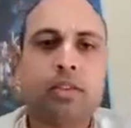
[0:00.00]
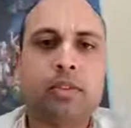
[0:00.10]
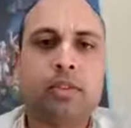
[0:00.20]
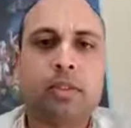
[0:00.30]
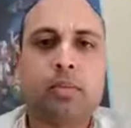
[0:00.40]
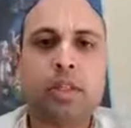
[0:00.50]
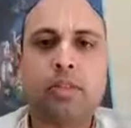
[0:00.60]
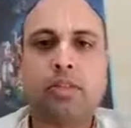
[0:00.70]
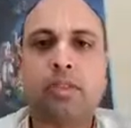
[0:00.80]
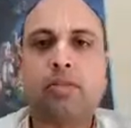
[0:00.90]
for the
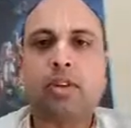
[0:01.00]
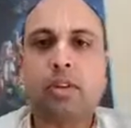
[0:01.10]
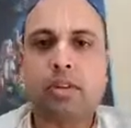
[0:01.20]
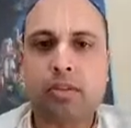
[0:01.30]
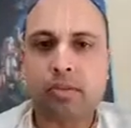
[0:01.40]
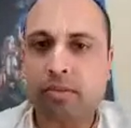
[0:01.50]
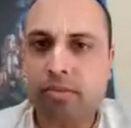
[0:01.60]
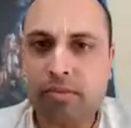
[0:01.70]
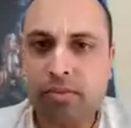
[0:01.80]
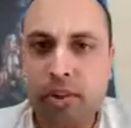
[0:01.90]
benefit of all
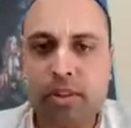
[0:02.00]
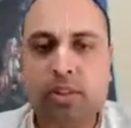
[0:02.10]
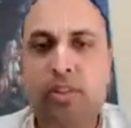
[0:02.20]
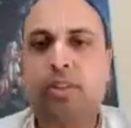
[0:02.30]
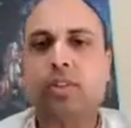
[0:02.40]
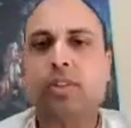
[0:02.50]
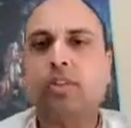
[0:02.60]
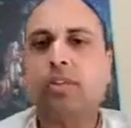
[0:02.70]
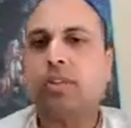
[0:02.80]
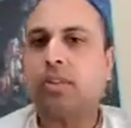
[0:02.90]
fallen conditioned
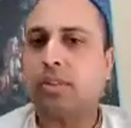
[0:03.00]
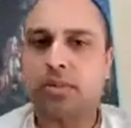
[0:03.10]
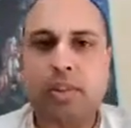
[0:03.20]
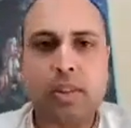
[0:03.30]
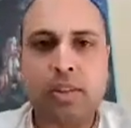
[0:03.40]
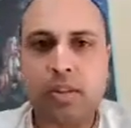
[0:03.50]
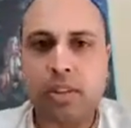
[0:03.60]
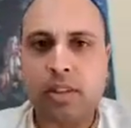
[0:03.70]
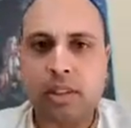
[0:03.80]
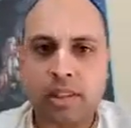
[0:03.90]
souls of Kali
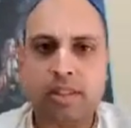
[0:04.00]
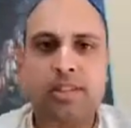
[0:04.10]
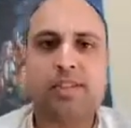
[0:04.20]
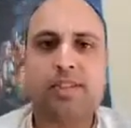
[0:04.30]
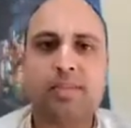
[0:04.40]
Yuga like us.